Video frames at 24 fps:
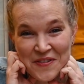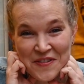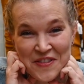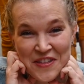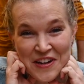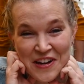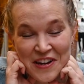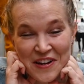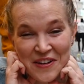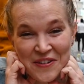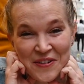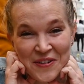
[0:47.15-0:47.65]
the
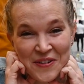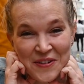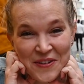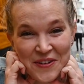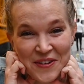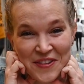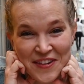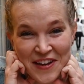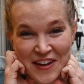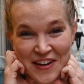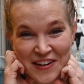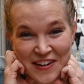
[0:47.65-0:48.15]
local
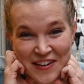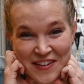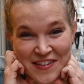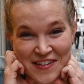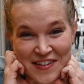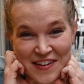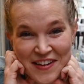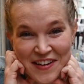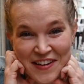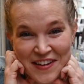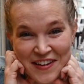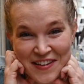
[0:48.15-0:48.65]

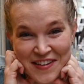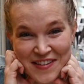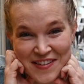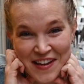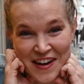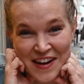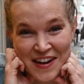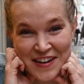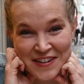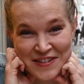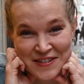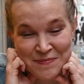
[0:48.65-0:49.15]
delicacies
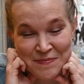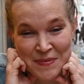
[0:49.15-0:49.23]
at a